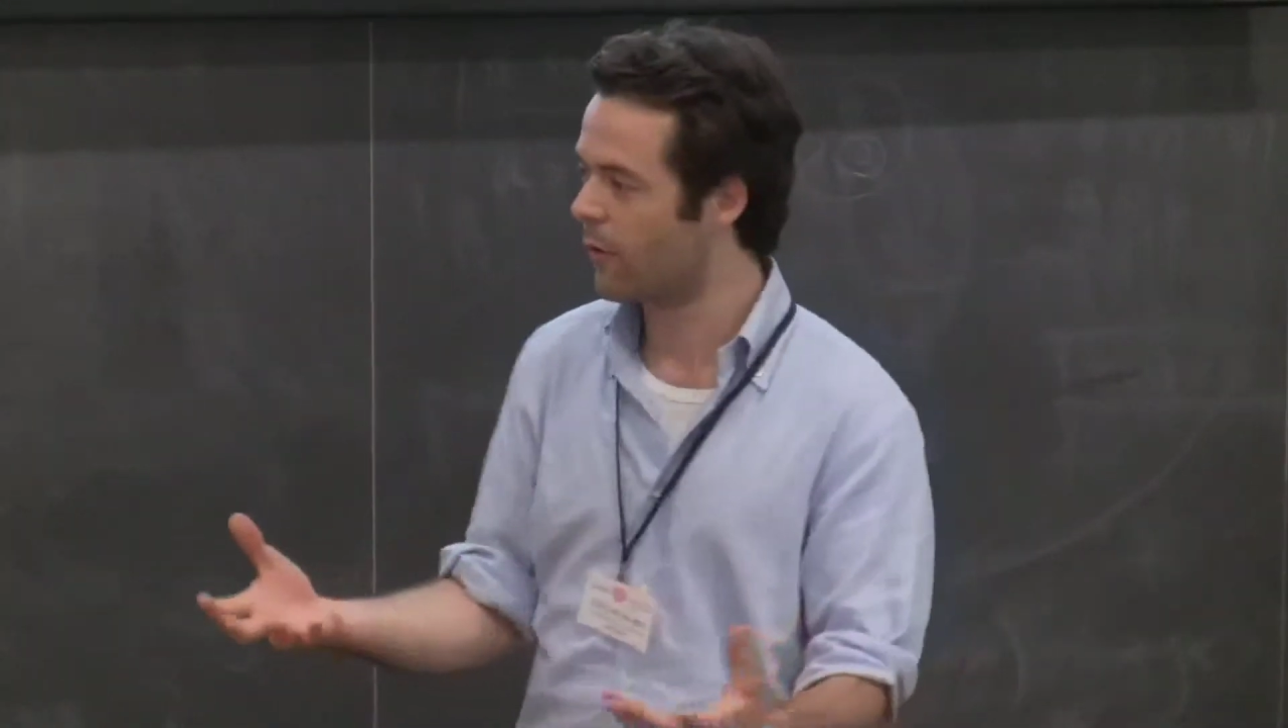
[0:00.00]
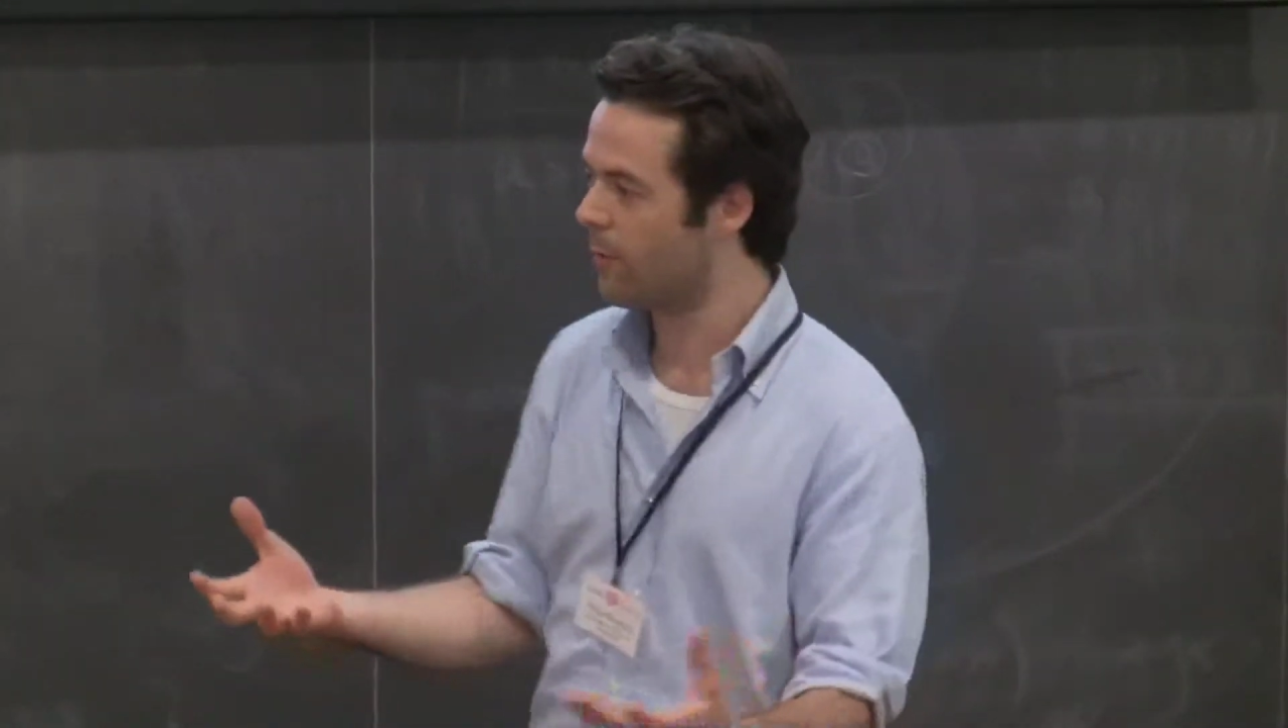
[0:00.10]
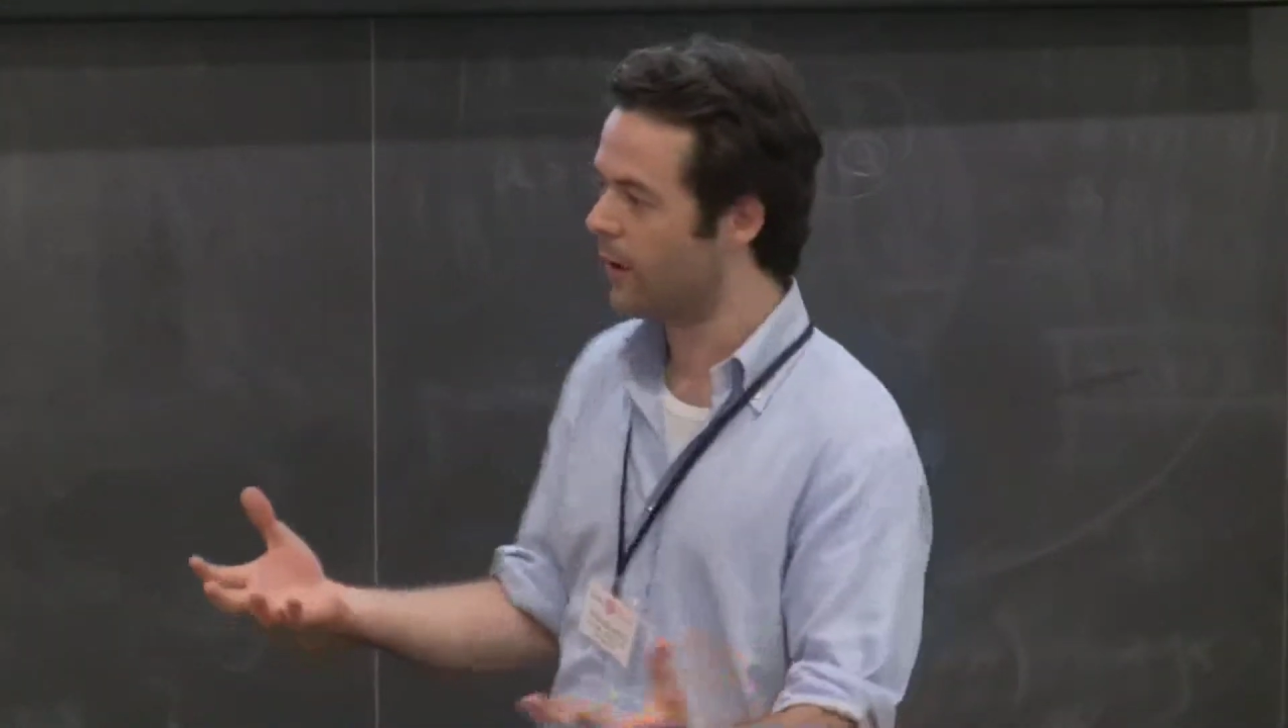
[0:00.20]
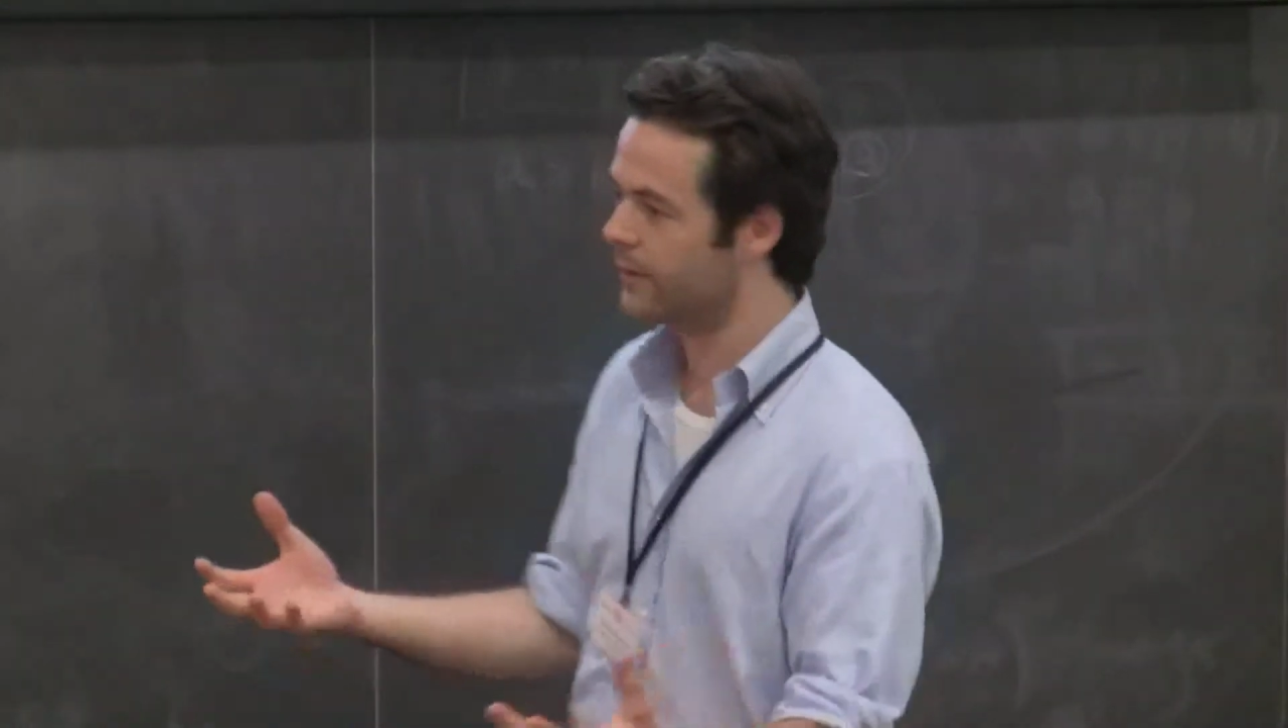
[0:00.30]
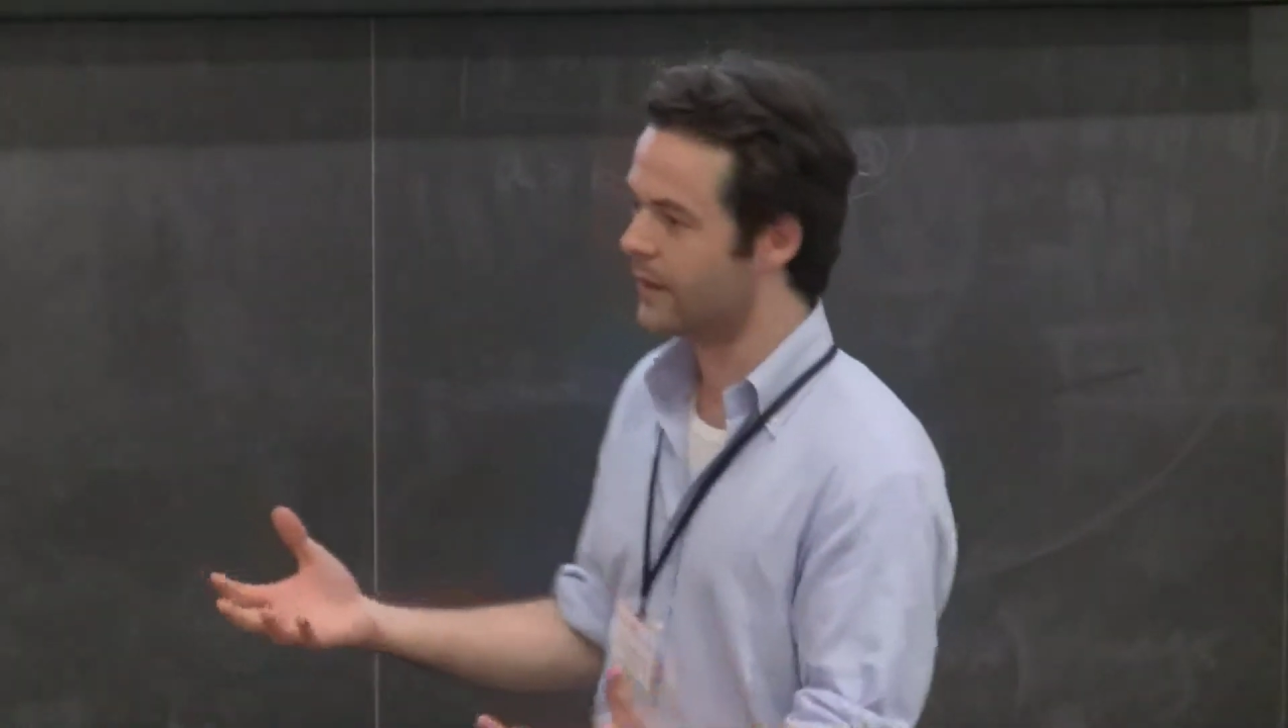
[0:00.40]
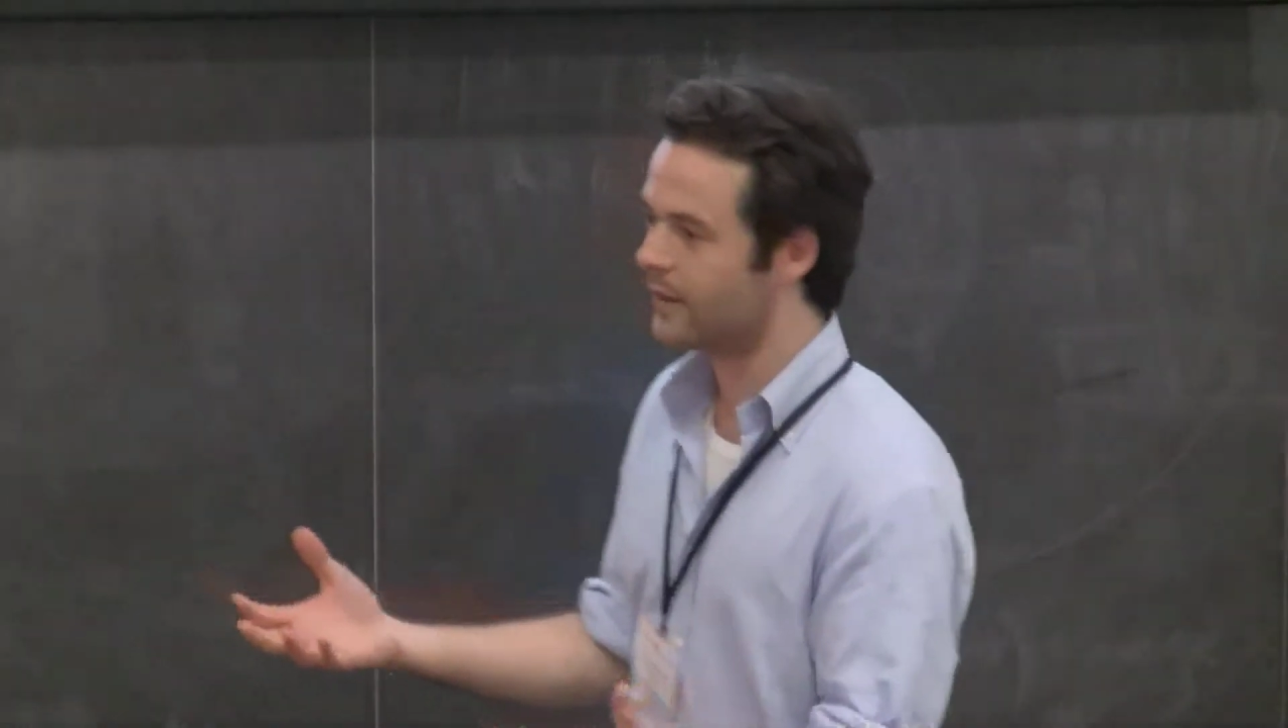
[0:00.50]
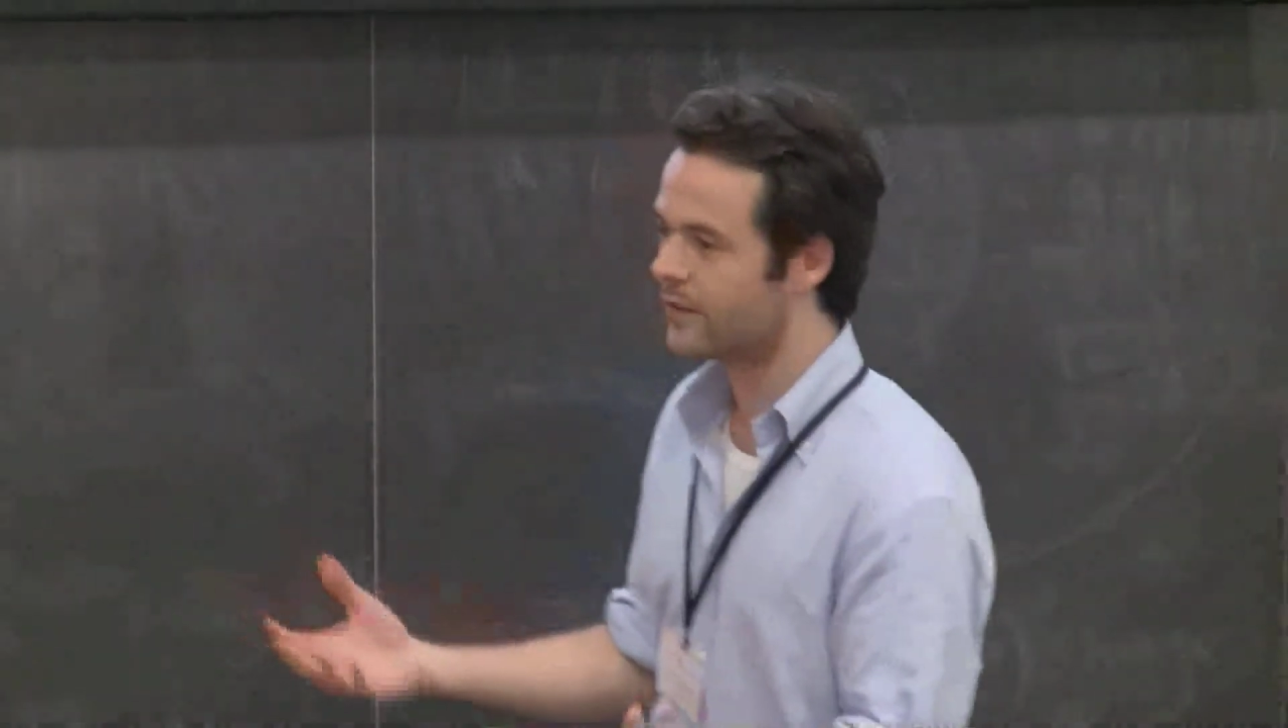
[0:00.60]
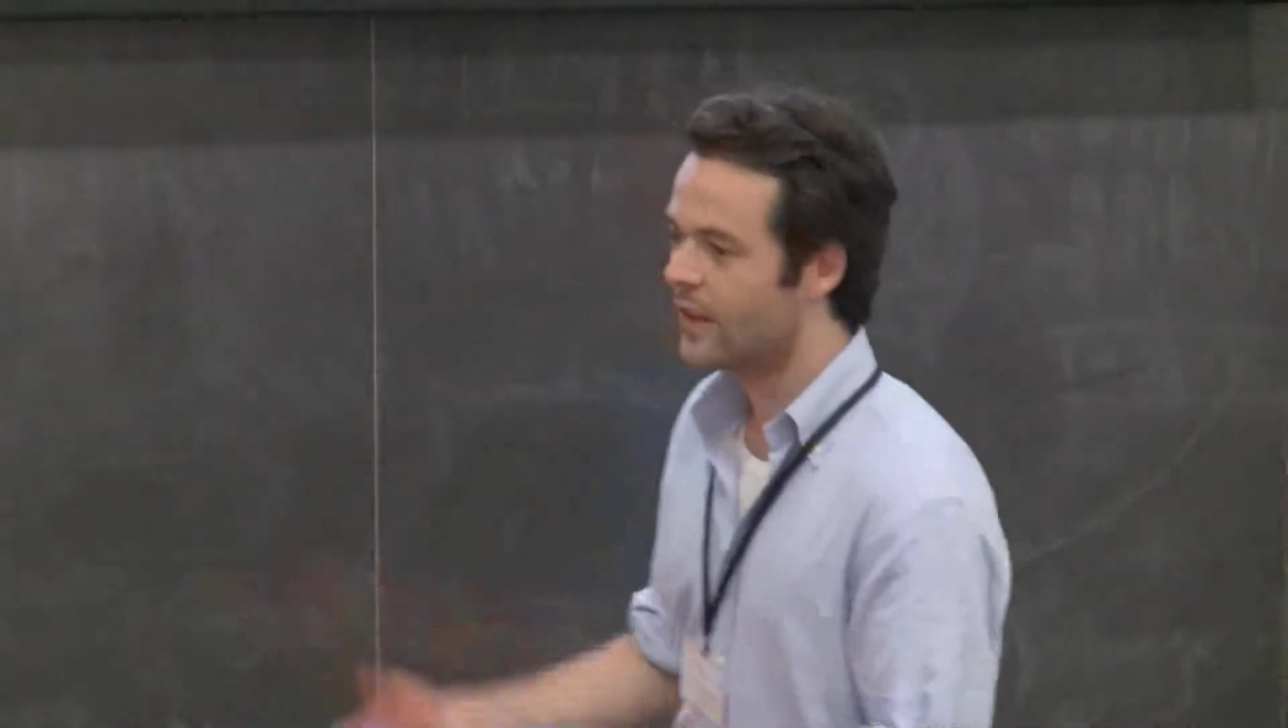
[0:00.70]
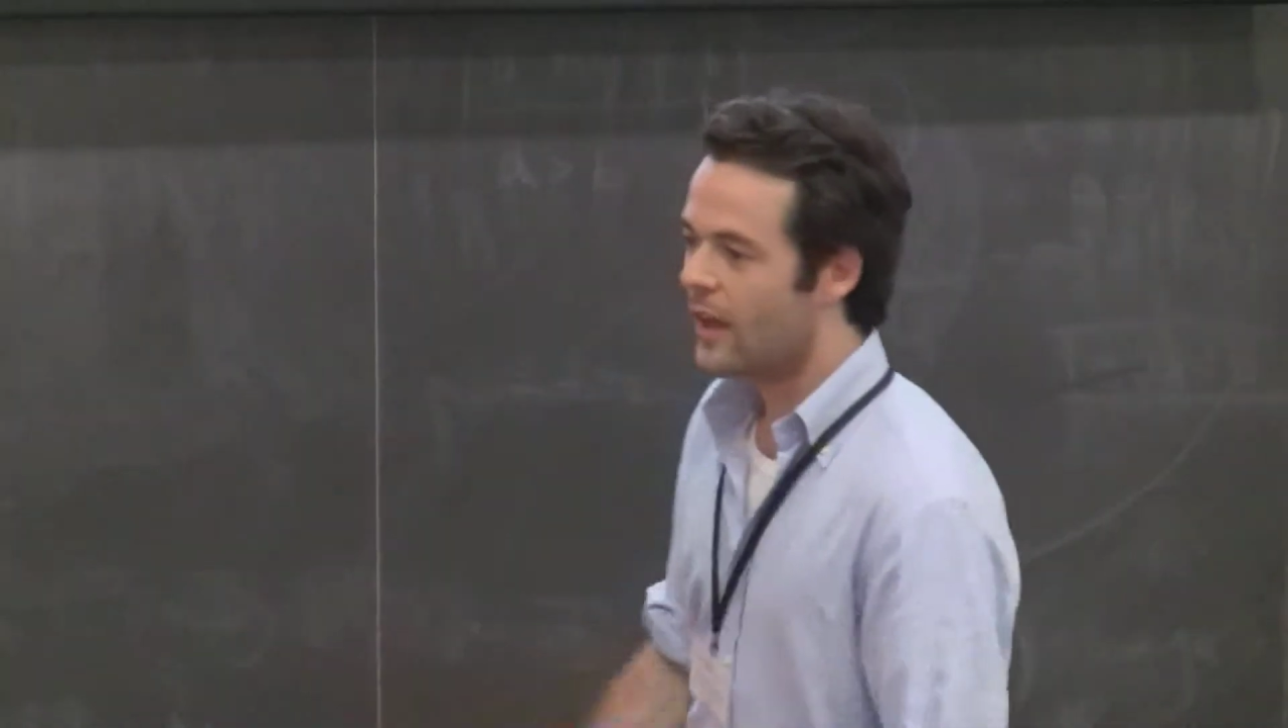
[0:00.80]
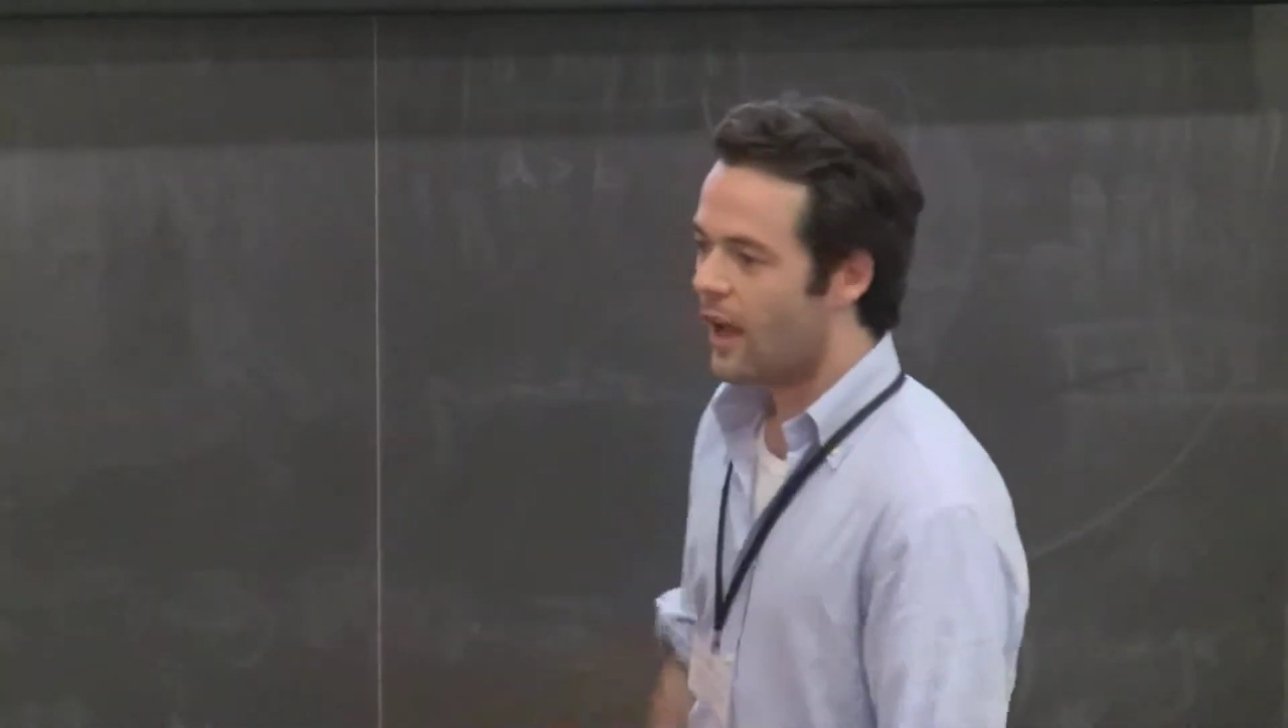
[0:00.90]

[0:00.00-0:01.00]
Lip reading: robotics